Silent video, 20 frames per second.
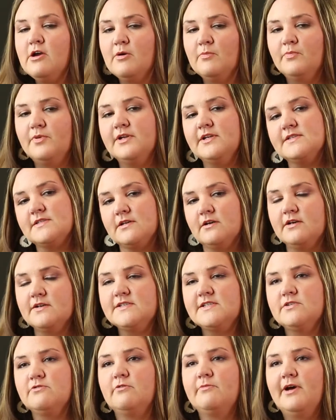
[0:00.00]
but it's
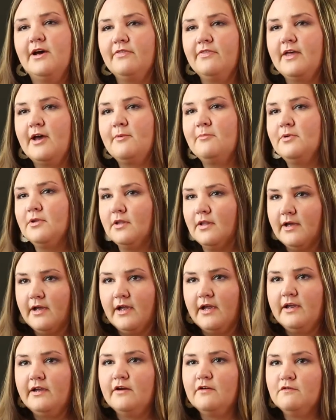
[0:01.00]
also about that
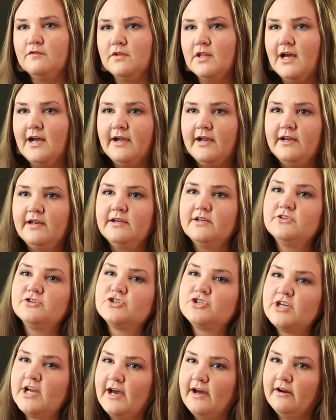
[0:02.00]
play of light and
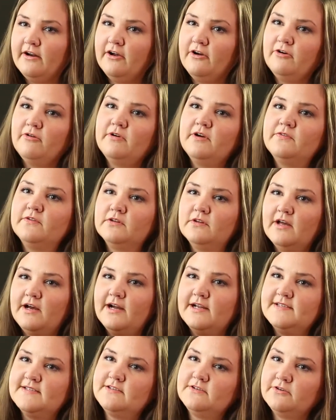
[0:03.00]
shadow and the
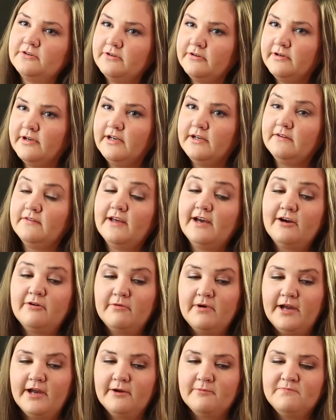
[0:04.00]
lines that are created that
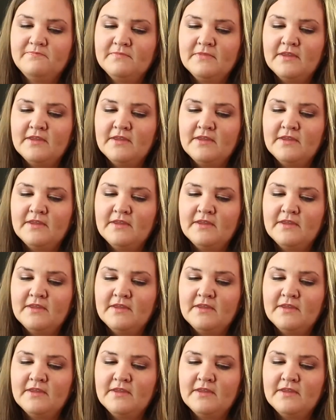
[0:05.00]
way.